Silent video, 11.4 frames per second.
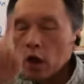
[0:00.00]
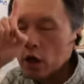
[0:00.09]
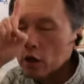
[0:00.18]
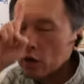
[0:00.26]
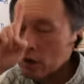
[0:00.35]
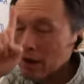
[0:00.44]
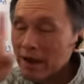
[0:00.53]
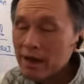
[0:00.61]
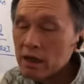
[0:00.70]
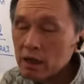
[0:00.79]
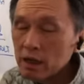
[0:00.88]
You
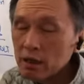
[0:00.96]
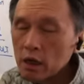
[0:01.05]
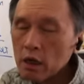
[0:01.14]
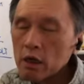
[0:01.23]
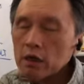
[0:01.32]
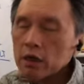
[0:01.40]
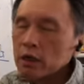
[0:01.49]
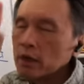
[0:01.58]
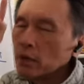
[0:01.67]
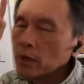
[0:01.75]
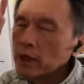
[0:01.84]
like it or not,
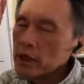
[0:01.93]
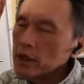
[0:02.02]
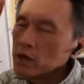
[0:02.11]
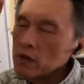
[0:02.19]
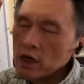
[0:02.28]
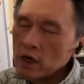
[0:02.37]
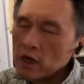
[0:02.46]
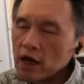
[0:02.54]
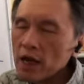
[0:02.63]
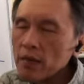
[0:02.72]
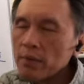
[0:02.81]
whether you are a
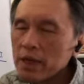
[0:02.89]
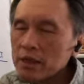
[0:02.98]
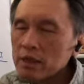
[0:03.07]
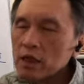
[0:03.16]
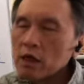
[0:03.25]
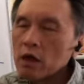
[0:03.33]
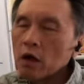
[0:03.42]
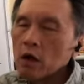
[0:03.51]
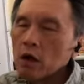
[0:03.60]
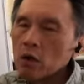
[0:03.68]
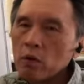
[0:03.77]
grandmaster
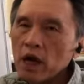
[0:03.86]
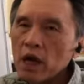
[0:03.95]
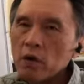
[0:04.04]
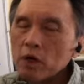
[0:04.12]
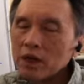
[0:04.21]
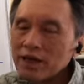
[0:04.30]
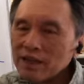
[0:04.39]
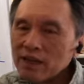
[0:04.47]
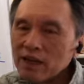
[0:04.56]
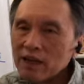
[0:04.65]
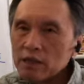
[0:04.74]
or whoever,
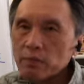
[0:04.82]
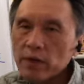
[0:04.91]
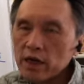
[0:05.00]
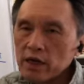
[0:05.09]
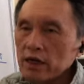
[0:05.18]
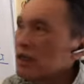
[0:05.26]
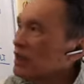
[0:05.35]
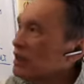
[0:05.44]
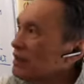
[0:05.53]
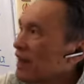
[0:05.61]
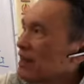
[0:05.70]
it doesn't matter.
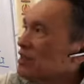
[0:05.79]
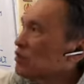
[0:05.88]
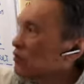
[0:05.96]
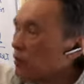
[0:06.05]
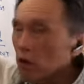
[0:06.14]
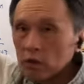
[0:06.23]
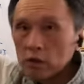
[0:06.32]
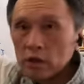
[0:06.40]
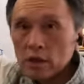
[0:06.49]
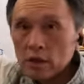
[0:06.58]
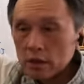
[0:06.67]
It has to follow
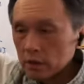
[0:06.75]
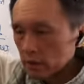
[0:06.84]
this.